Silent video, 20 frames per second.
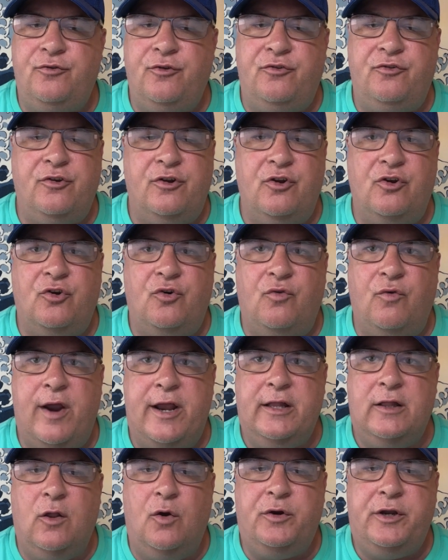It's in a
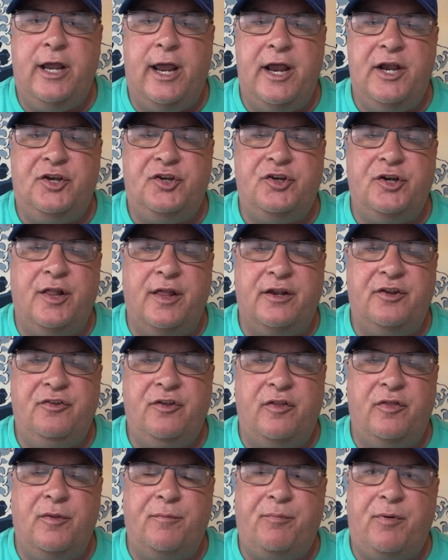great location. Like I
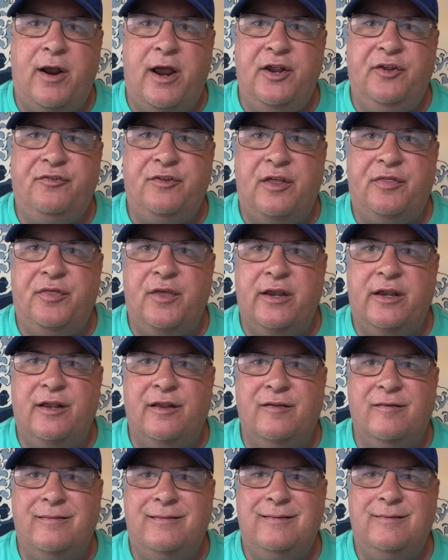said, the price, I think,
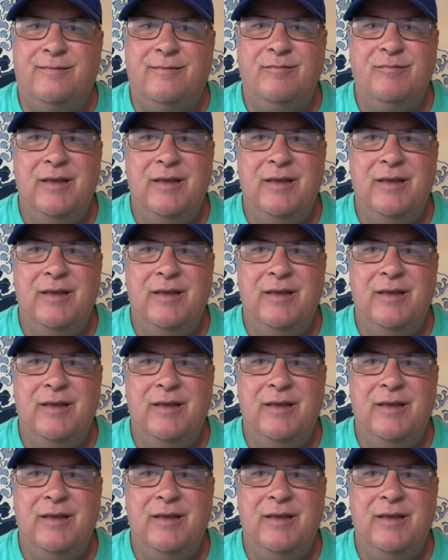is